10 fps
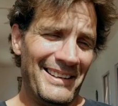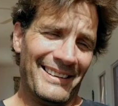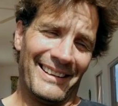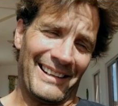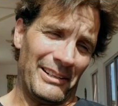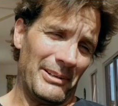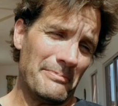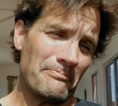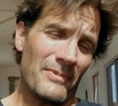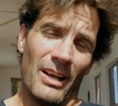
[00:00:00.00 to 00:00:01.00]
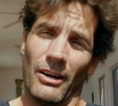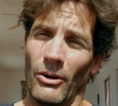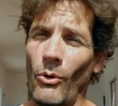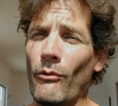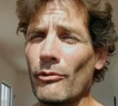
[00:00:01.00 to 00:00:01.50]
Anyway,
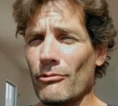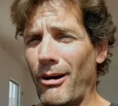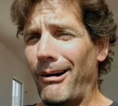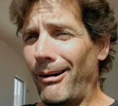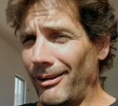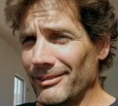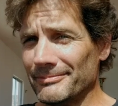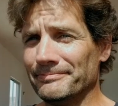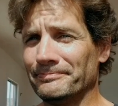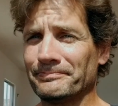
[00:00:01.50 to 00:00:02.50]
overall,